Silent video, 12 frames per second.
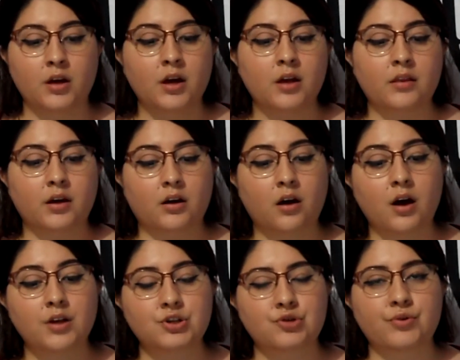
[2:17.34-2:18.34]
the
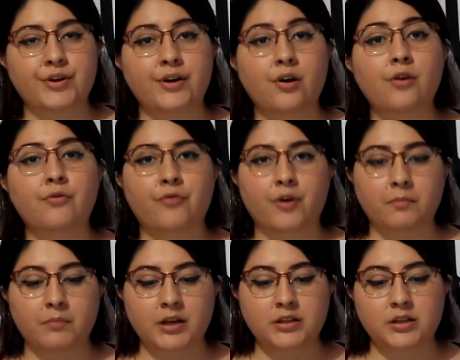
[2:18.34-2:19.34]
country or from
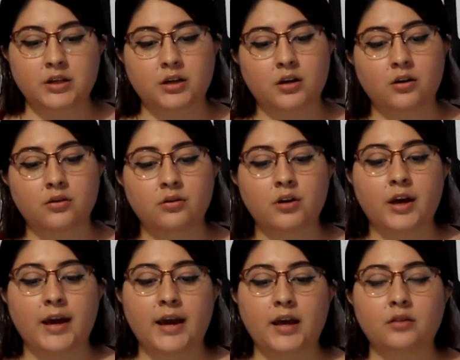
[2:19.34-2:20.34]
Mexico
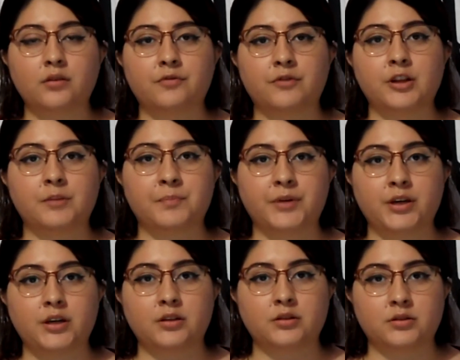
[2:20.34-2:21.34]
and the Philippines.